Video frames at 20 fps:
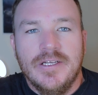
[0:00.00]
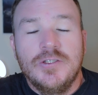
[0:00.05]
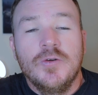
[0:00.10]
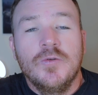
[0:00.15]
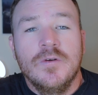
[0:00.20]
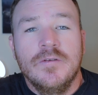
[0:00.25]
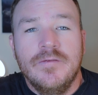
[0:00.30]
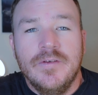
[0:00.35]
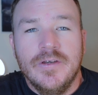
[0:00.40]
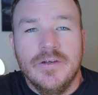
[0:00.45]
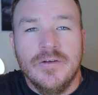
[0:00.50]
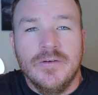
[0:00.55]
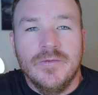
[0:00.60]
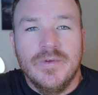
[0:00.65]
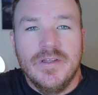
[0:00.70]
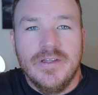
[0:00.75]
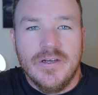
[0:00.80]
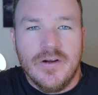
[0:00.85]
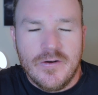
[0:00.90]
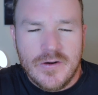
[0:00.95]
To review,
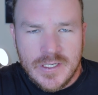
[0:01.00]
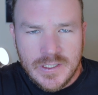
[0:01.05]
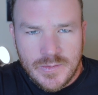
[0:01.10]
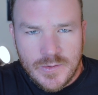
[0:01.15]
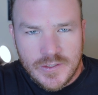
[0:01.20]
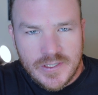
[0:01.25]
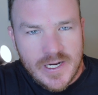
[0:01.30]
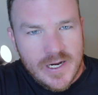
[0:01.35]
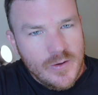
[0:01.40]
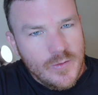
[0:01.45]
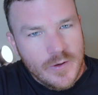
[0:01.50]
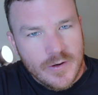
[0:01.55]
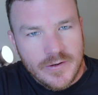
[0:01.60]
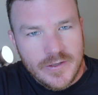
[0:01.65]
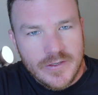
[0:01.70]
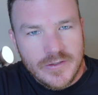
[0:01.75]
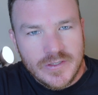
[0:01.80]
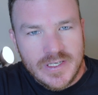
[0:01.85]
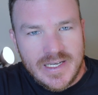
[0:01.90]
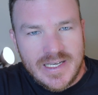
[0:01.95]
the earnings per share we're
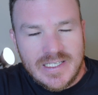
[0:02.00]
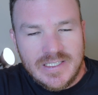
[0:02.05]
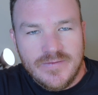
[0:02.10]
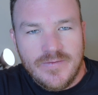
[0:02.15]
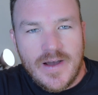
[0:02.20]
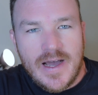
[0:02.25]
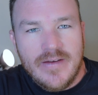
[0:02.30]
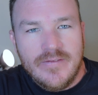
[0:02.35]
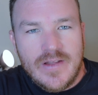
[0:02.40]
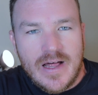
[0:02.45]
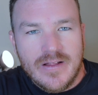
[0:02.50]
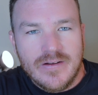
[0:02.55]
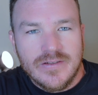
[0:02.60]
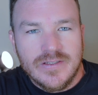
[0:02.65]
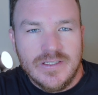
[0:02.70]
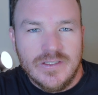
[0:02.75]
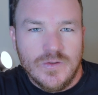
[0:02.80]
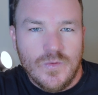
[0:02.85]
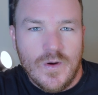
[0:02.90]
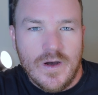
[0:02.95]
using is
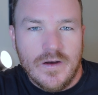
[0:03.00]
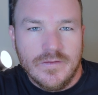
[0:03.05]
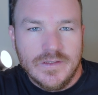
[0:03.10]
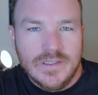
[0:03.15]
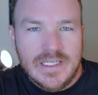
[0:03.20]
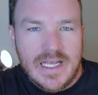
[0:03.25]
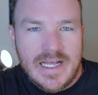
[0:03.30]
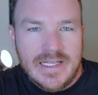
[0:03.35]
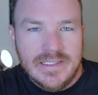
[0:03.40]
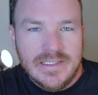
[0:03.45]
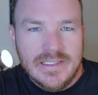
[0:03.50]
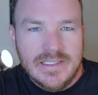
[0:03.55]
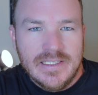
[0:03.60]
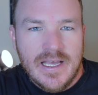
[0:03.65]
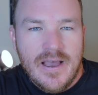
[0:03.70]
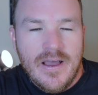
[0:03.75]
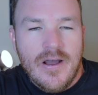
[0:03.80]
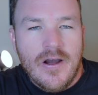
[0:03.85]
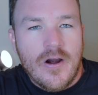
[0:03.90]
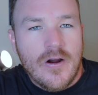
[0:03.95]
$5.12.
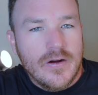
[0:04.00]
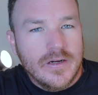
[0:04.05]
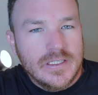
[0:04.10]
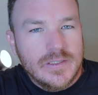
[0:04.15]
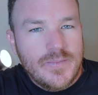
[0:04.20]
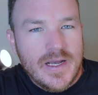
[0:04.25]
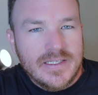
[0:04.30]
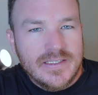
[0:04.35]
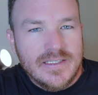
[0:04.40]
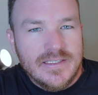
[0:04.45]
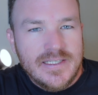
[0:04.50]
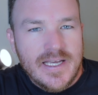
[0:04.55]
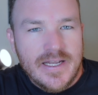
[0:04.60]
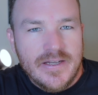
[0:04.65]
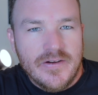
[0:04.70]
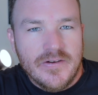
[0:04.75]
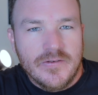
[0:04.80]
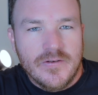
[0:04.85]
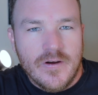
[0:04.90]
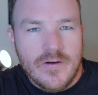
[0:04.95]
Our expected
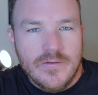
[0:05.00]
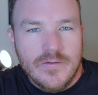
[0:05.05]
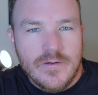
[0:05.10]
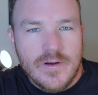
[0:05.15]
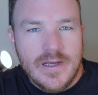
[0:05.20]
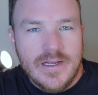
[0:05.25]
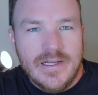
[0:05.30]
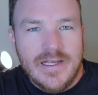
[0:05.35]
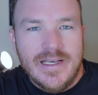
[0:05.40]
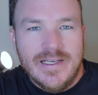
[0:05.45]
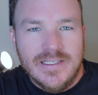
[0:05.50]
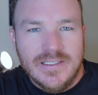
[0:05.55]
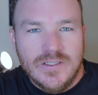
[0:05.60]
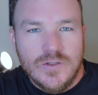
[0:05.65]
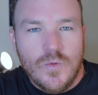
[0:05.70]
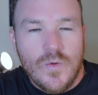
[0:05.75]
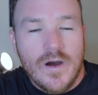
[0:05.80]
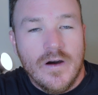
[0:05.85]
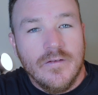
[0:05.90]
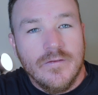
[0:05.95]
10-year growth rate is
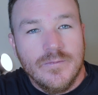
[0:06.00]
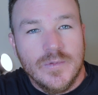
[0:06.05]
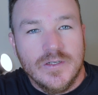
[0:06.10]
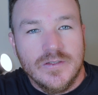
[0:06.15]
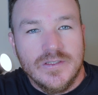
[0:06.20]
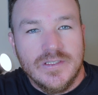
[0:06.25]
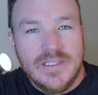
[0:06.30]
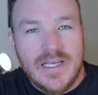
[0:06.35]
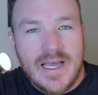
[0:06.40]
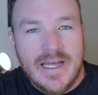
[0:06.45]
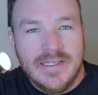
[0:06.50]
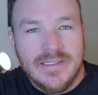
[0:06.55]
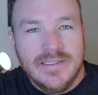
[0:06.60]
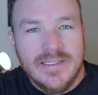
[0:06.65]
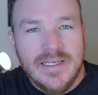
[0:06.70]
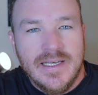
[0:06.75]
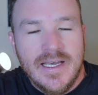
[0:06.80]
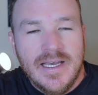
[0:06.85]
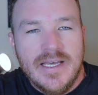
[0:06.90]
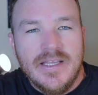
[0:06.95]
12%.
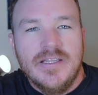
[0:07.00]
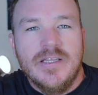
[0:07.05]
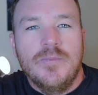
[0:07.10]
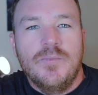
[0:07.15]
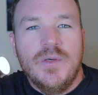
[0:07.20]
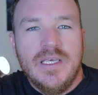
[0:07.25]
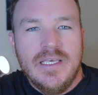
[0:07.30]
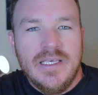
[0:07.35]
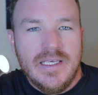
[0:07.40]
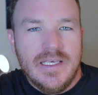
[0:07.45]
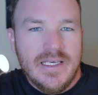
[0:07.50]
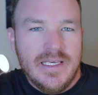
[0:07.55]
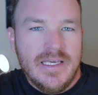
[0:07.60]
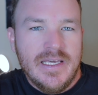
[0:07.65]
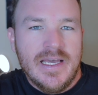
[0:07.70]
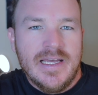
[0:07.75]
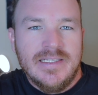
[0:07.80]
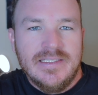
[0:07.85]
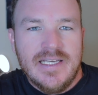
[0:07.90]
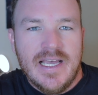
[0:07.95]
The
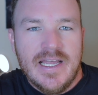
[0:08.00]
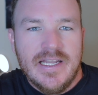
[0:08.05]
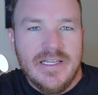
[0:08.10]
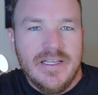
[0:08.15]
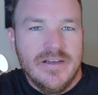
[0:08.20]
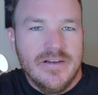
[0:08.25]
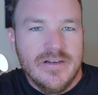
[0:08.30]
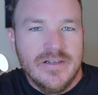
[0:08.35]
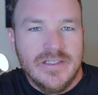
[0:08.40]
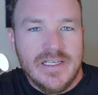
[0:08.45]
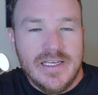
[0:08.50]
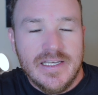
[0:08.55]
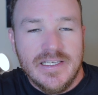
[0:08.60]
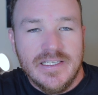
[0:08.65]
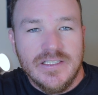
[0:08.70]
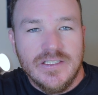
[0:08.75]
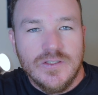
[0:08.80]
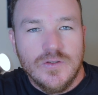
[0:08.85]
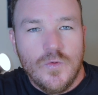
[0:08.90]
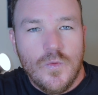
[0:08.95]
PE in 10 years
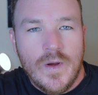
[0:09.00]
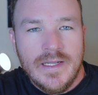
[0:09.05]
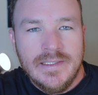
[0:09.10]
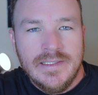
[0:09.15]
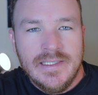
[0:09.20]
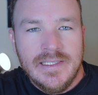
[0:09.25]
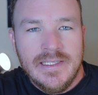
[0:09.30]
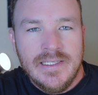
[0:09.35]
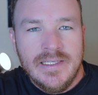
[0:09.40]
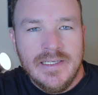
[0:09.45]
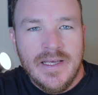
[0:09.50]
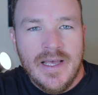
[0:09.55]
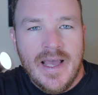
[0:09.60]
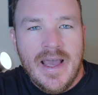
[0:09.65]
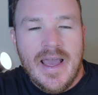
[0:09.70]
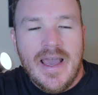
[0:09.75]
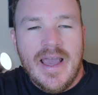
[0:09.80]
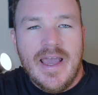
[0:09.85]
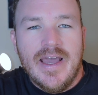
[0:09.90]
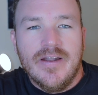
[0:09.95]
is 20,
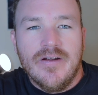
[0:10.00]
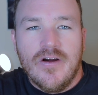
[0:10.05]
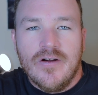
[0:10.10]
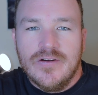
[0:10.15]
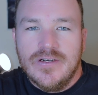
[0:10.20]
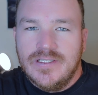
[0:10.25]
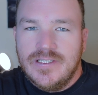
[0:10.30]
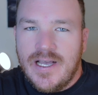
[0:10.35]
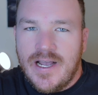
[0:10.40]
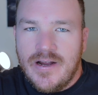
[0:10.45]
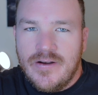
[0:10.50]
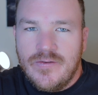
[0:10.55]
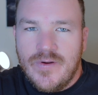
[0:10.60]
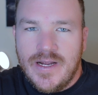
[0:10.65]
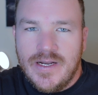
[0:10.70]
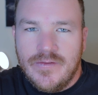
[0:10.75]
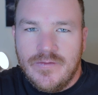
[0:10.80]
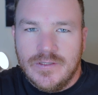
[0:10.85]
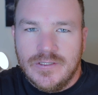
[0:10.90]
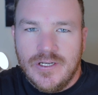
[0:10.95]
and our desired
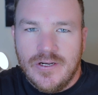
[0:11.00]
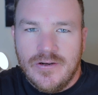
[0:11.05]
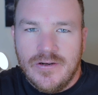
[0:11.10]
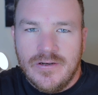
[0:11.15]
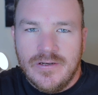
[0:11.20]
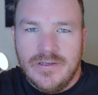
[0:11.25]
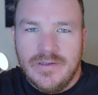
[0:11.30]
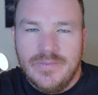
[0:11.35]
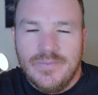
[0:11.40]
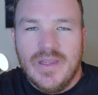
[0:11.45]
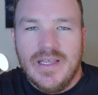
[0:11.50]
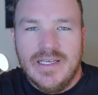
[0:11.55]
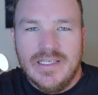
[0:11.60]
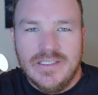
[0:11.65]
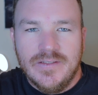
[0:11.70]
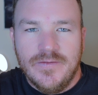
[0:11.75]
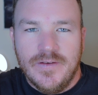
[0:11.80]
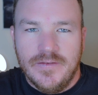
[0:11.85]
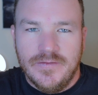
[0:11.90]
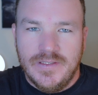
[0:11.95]
rate of return
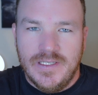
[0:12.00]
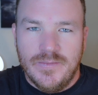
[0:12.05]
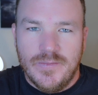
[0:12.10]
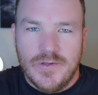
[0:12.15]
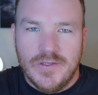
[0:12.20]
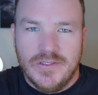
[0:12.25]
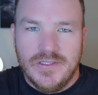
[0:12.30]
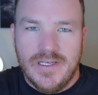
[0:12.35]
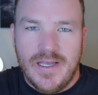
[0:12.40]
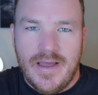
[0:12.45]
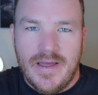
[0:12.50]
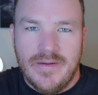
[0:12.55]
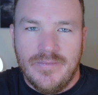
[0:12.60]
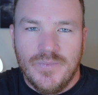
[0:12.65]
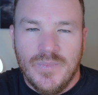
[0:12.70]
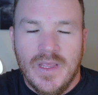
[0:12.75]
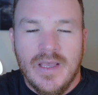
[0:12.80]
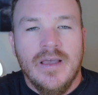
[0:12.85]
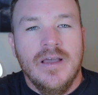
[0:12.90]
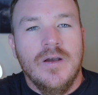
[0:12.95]
is 15%.
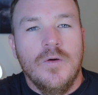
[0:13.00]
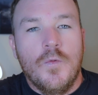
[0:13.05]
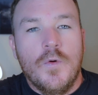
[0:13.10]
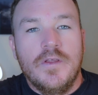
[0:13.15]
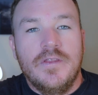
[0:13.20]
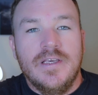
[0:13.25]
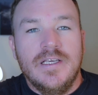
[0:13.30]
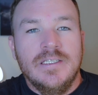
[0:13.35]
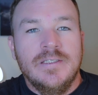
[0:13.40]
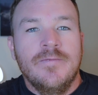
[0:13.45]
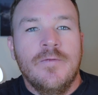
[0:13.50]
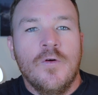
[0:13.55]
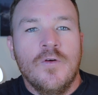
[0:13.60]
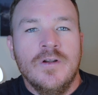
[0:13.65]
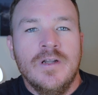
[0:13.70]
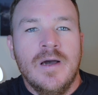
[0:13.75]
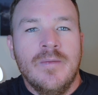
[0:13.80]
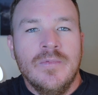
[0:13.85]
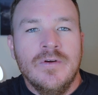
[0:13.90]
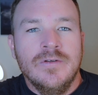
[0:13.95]
With these 4
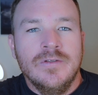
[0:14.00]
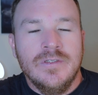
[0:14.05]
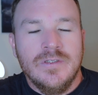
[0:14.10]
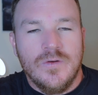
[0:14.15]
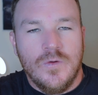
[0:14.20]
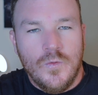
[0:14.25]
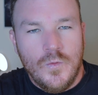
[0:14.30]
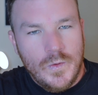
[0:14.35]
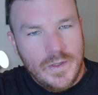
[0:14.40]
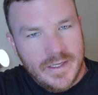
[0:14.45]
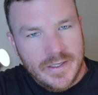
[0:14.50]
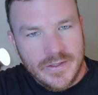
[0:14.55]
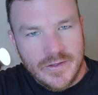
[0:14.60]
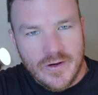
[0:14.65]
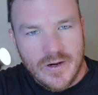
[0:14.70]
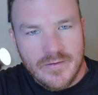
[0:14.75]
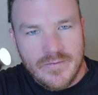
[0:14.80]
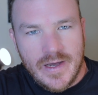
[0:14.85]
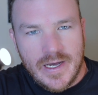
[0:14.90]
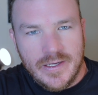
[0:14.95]
numbers, we can do
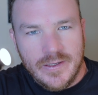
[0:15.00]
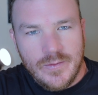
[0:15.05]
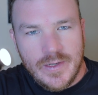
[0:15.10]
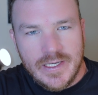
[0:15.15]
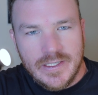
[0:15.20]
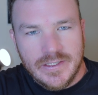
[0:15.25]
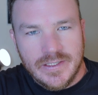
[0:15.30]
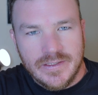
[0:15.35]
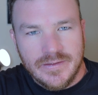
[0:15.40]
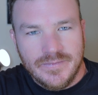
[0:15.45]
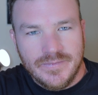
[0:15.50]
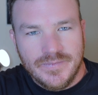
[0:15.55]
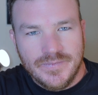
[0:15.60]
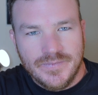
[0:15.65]
our valuation.